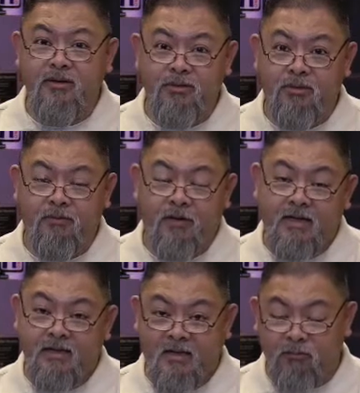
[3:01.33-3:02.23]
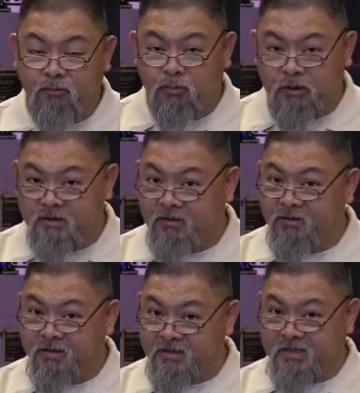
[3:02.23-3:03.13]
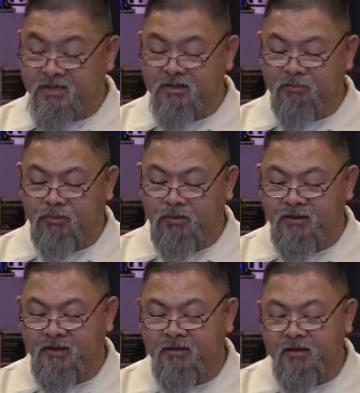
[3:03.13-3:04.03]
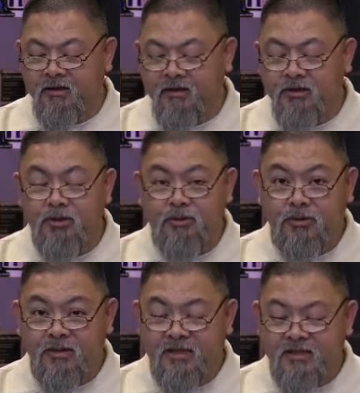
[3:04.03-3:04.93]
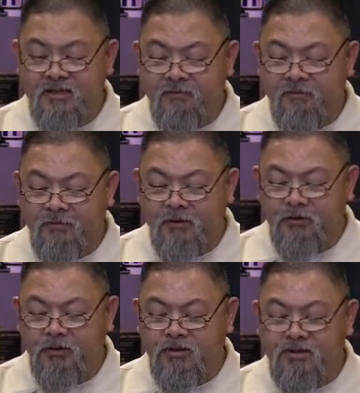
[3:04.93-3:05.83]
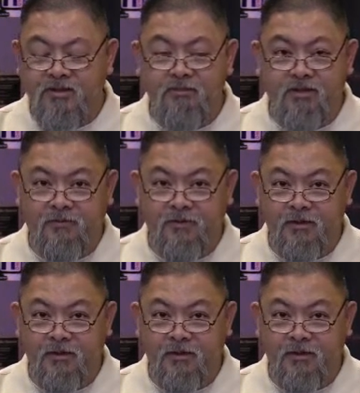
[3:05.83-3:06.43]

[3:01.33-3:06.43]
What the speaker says: you will find that once everything is actually imported in, you will get some failures and some different